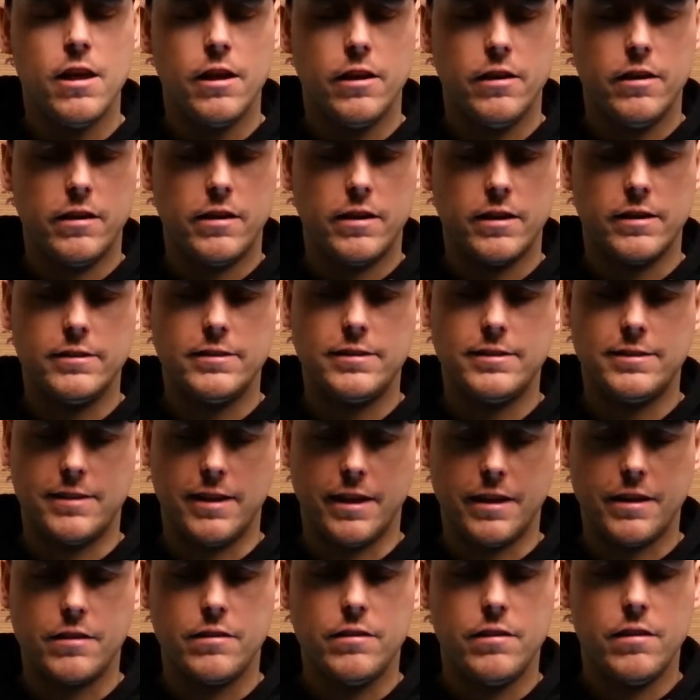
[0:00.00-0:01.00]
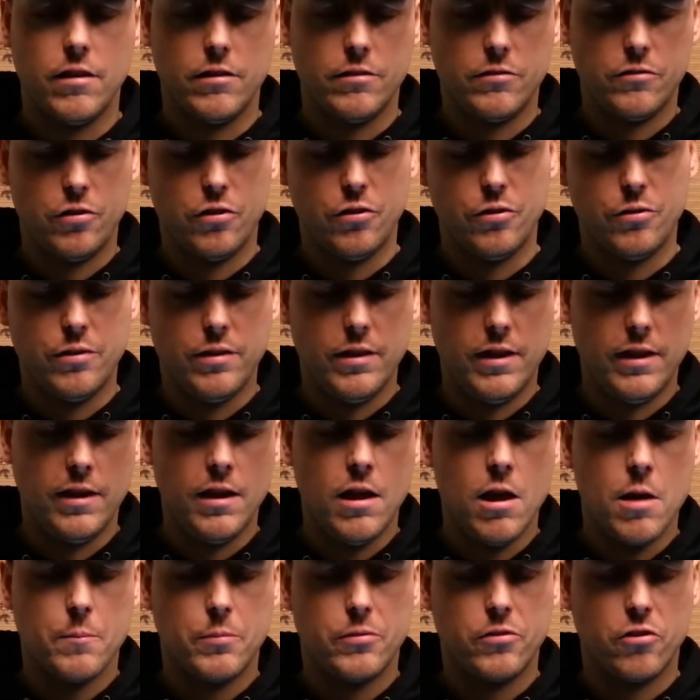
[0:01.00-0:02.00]
you can stick to the
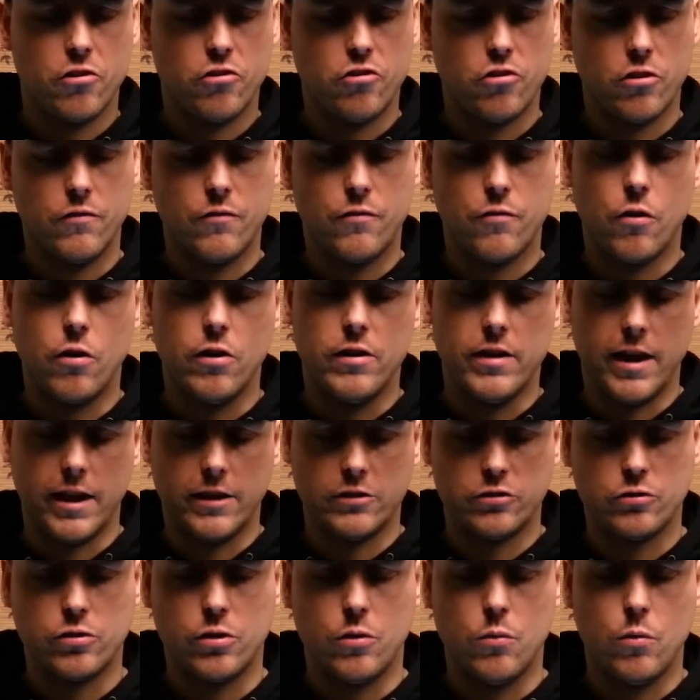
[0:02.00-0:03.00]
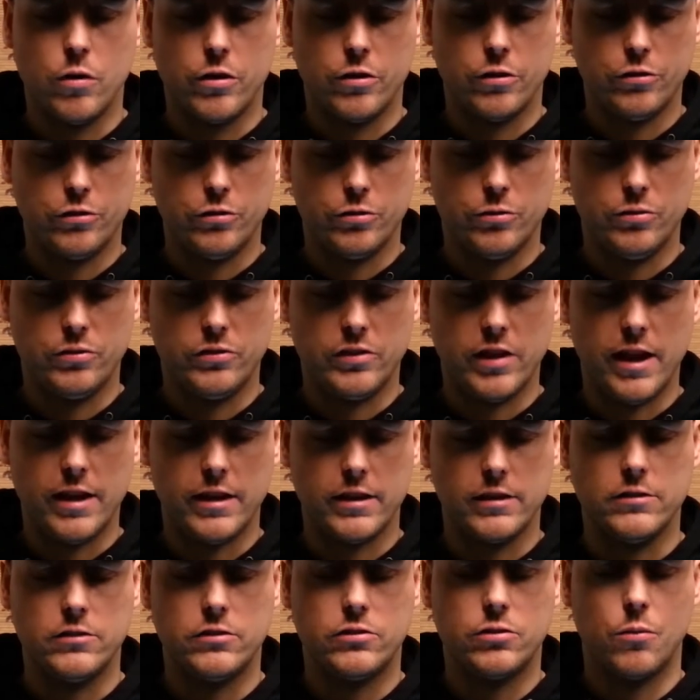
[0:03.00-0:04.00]
position for an extra 1 or 2 seconds.